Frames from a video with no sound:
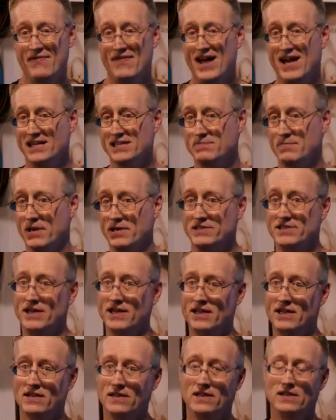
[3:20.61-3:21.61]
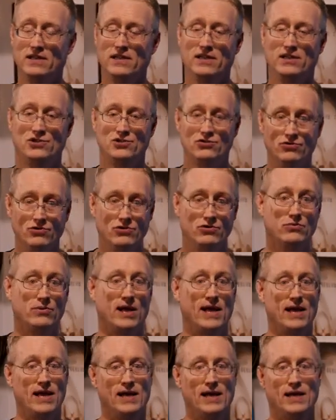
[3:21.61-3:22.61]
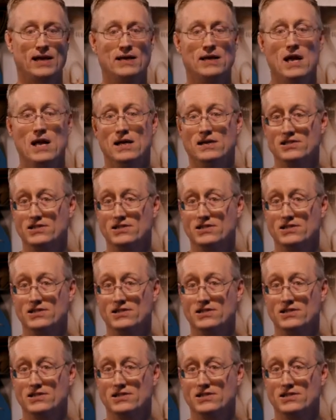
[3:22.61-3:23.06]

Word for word: That is particularly true in